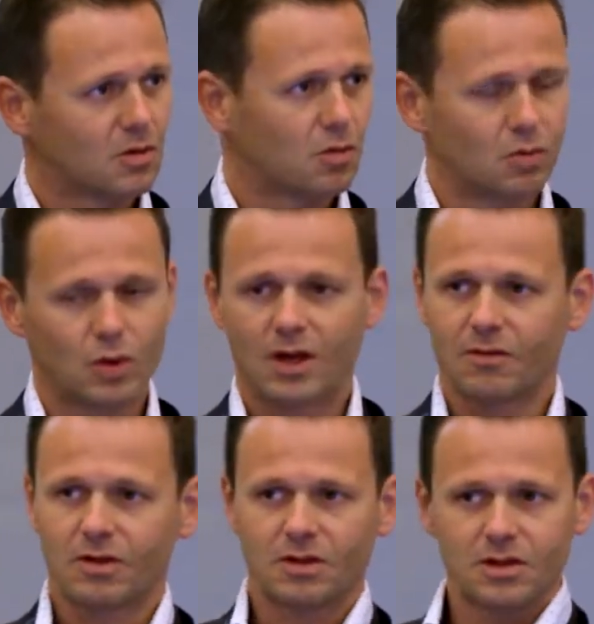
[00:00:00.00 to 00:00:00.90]
where we
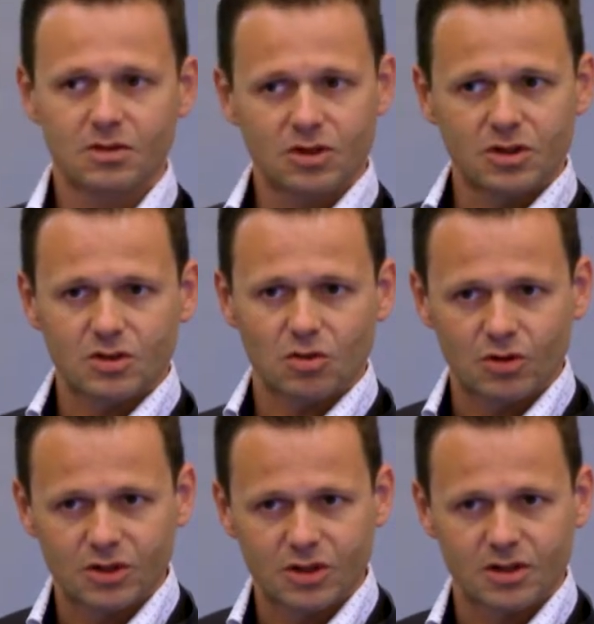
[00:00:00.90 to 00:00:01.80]
have a district
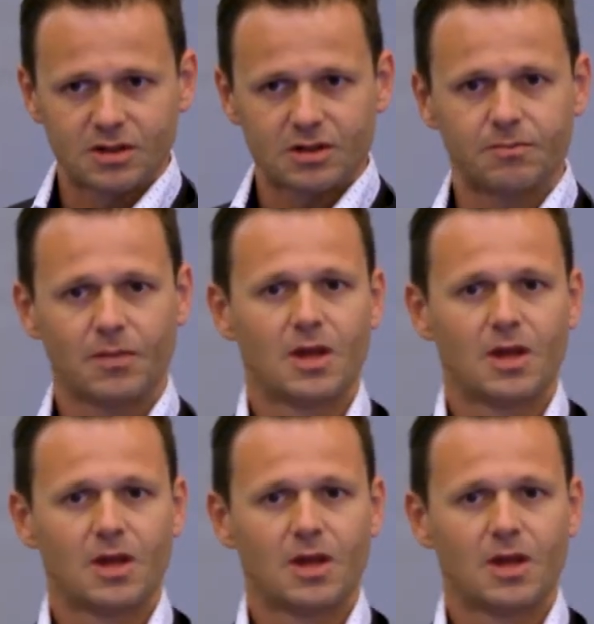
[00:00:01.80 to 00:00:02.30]
storage system,